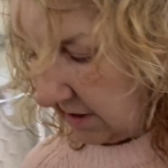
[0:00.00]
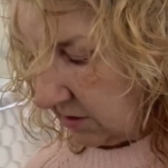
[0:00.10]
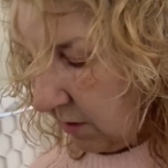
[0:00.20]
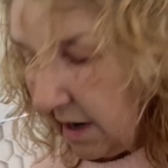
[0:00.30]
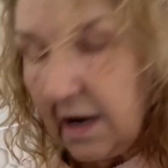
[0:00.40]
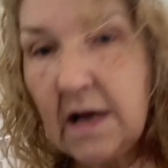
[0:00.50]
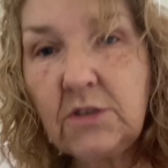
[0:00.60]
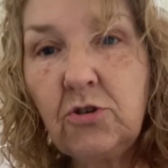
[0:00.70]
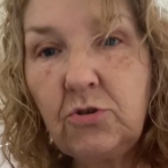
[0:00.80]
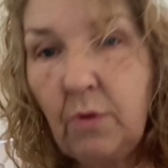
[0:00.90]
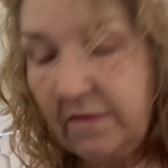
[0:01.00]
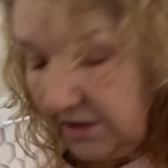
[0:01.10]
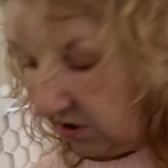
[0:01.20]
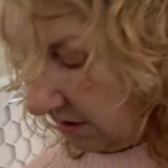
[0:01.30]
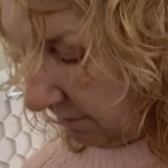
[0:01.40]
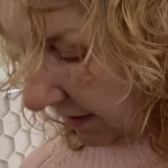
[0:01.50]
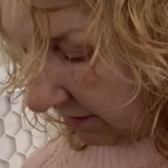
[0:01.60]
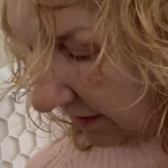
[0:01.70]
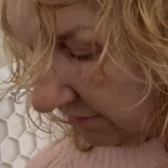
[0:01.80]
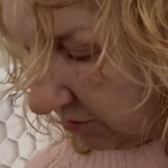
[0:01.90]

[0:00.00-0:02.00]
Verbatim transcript: it's quite nice just to have it on your background